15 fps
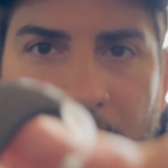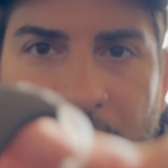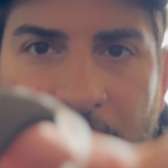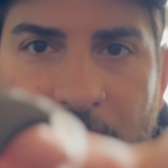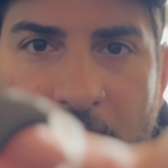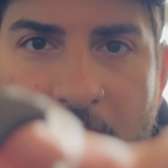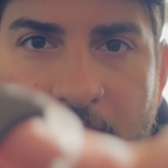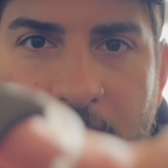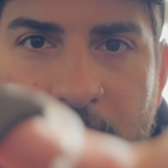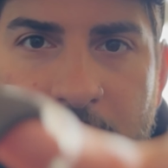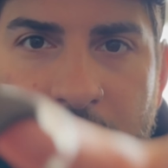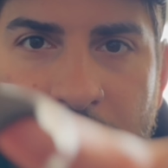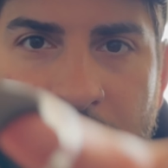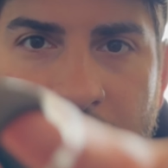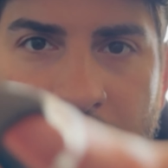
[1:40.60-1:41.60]

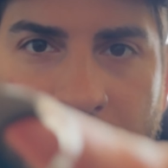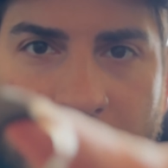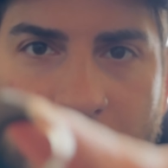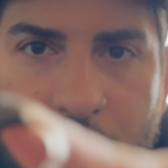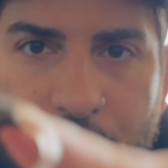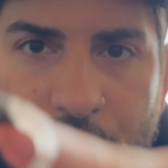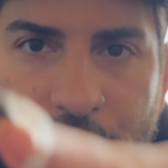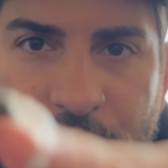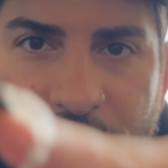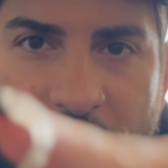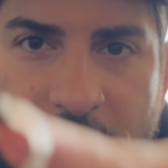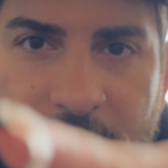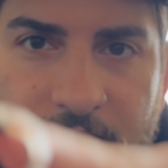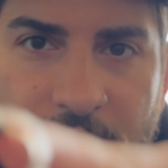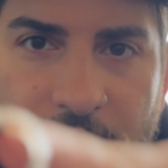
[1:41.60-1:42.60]
then it will
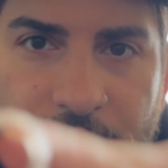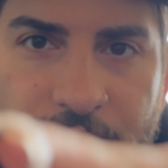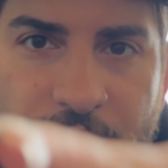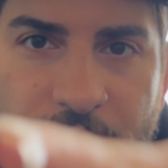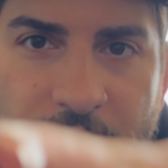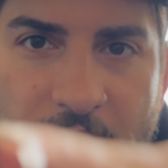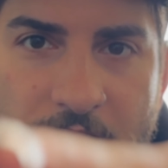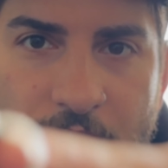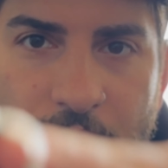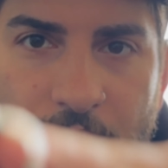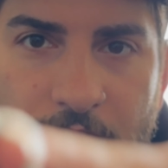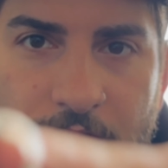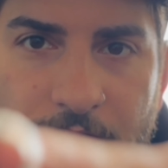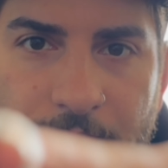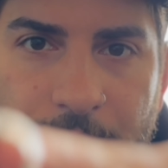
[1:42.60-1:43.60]
send it through that
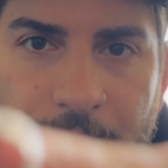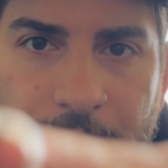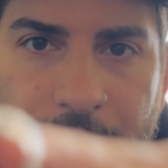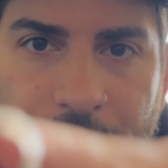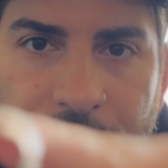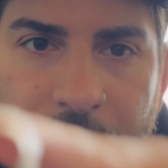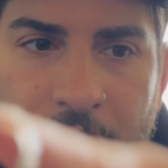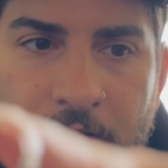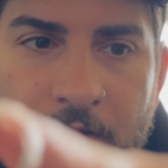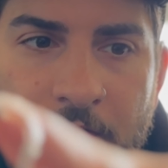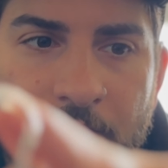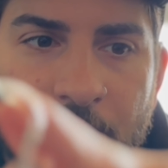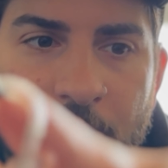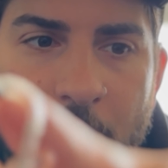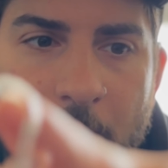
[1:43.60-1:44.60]
hook.
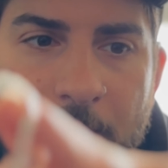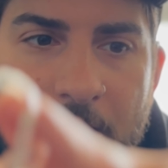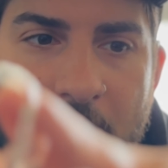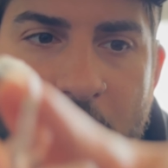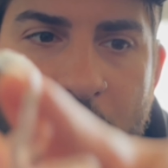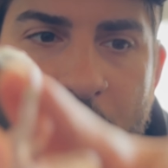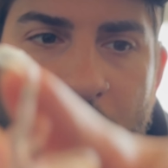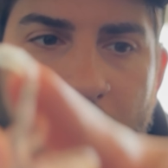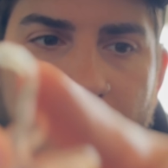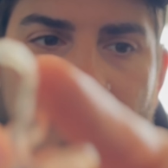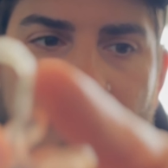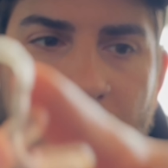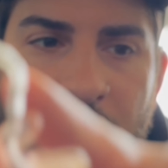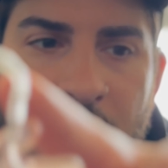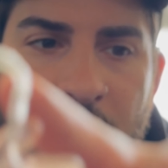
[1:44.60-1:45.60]
From that hook,
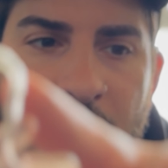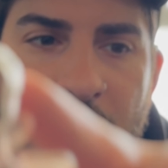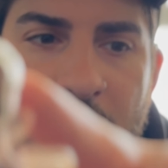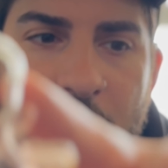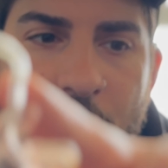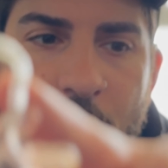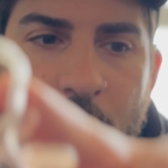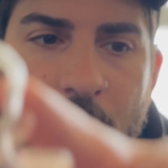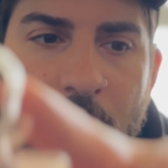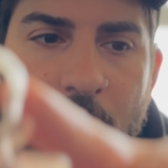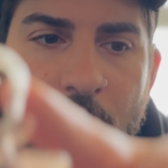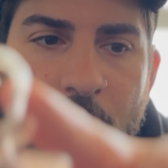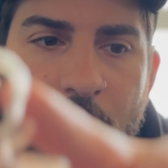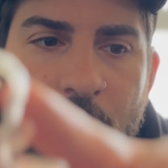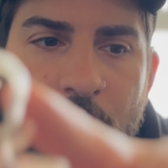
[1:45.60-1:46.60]
it
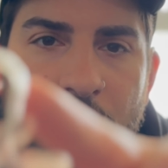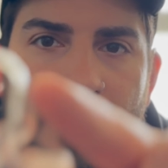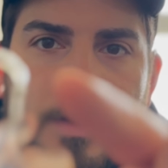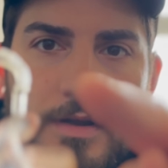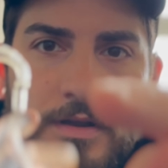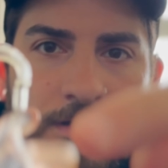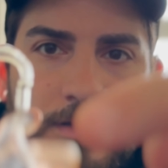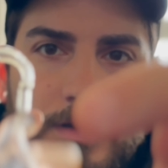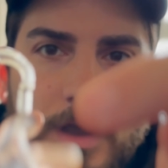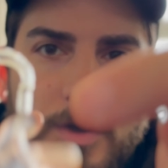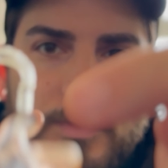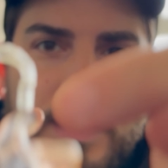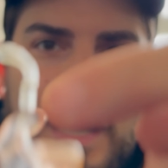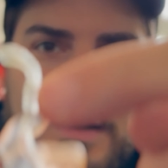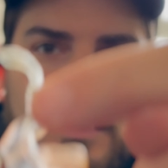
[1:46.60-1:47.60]
will go
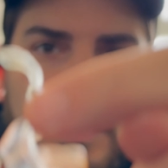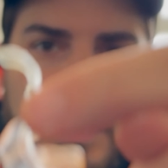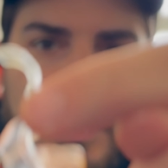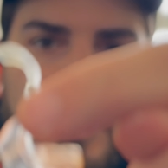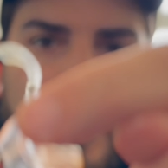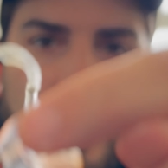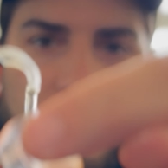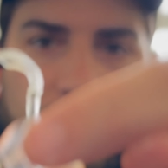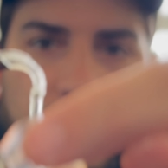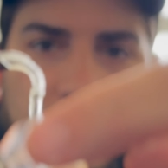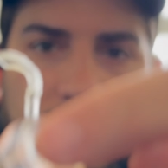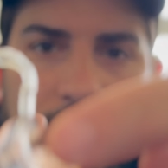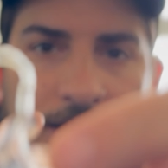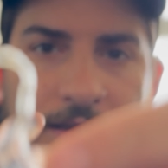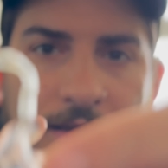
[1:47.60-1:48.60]
down to the
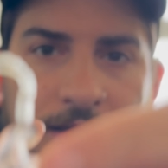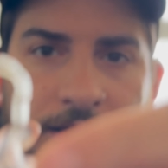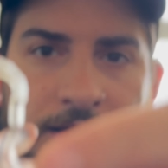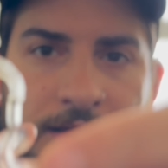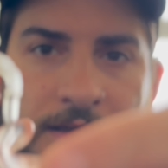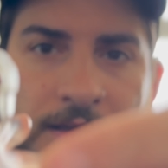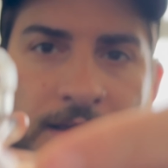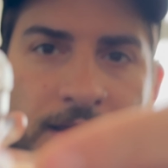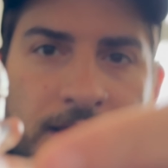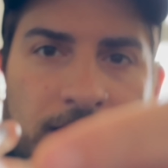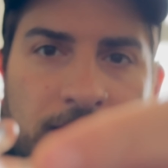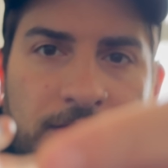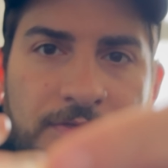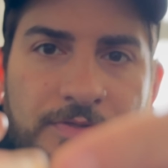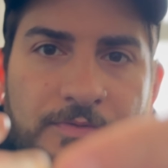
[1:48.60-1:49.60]
tubing
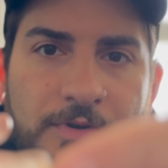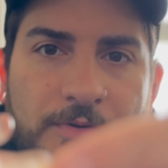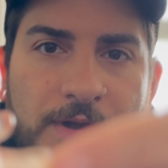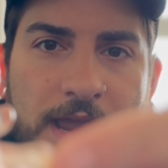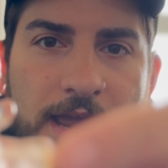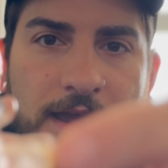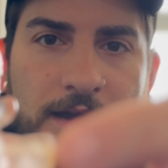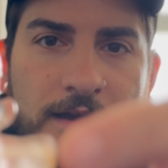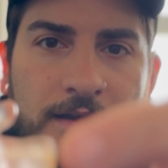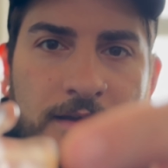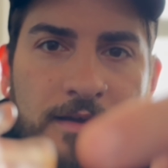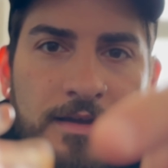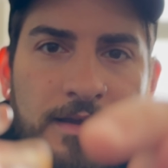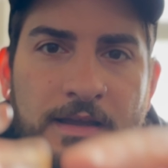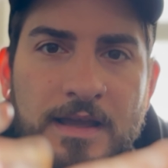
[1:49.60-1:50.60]
through here,
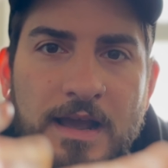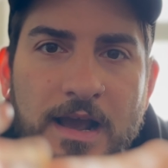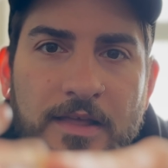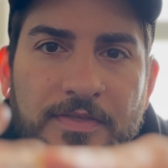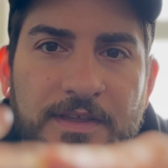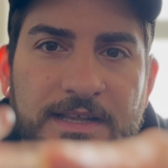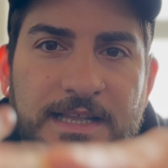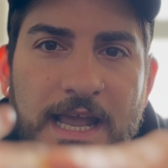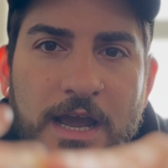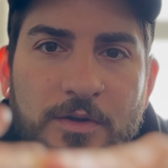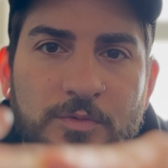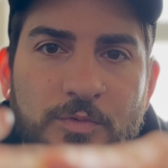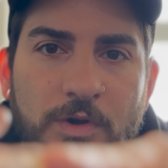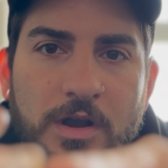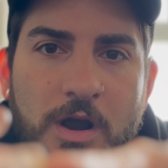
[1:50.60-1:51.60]
and the
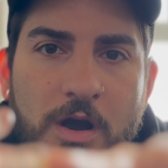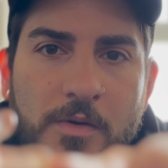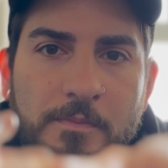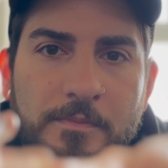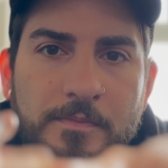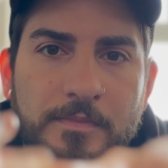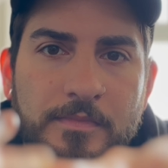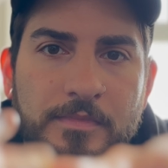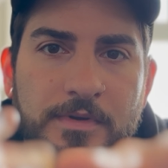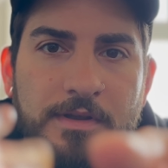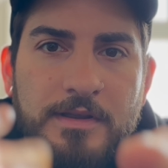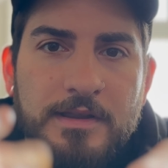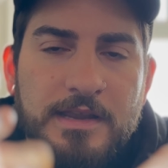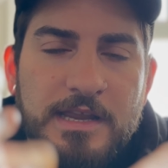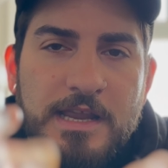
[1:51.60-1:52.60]
sound will come
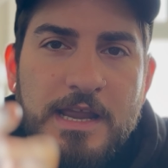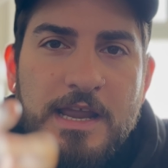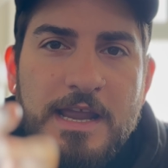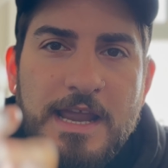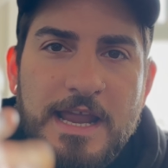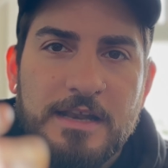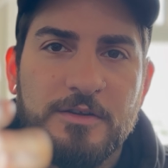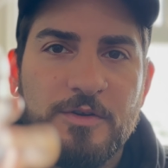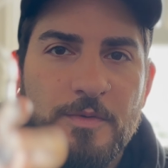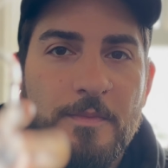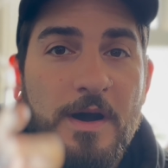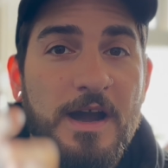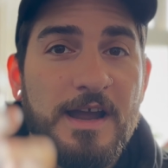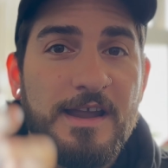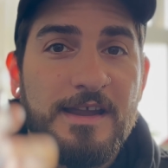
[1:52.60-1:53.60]
into
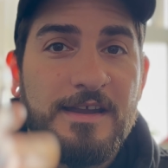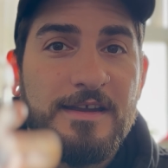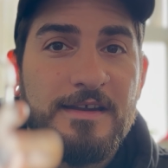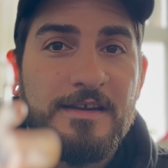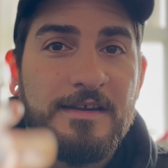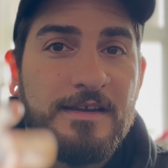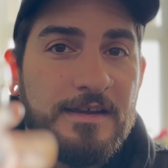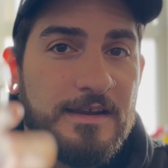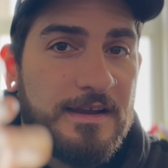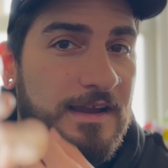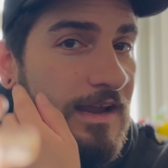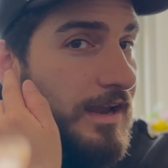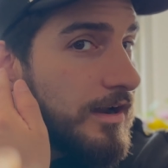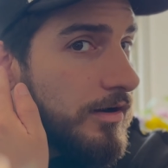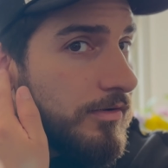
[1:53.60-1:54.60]
my
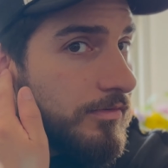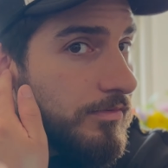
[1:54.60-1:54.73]
ear.